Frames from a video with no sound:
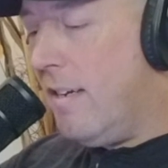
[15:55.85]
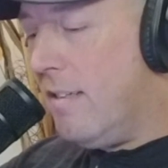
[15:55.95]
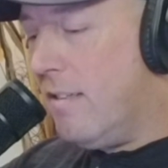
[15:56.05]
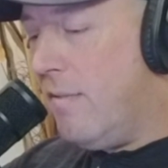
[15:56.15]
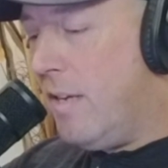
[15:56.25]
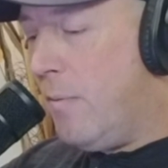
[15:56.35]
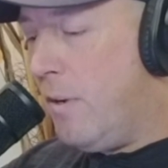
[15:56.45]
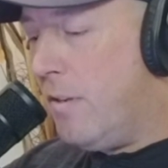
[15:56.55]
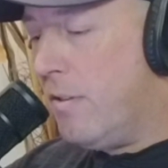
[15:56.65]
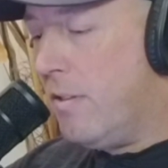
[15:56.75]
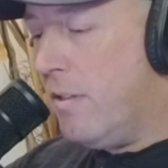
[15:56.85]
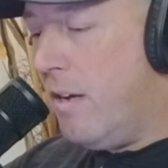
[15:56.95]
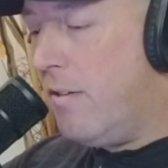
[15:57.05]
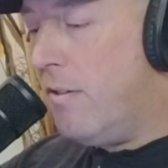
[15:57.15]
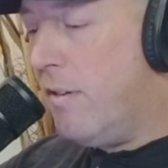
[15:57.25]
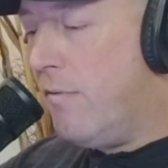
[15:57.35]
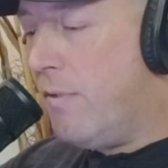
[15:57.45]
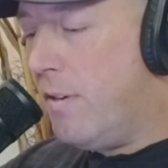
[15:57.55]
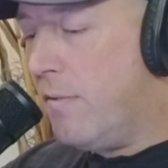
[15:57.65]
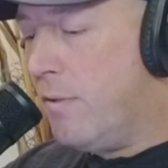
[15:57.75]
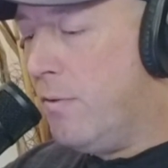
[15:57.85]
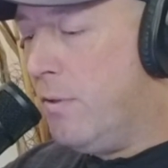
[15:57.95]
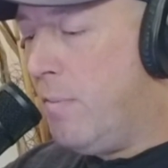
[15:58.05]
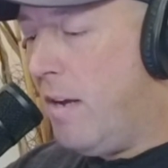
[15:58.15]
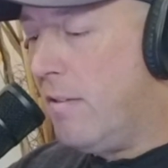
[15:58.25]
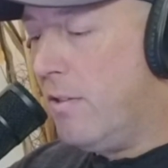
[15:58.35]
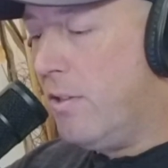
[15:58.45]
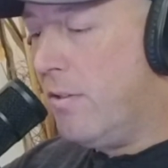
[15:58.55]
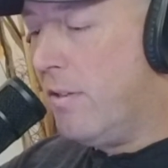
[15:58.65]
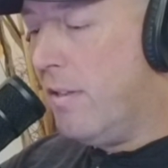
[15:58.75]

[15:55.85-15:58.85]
78 whales slaughtered in front of cruise passengers in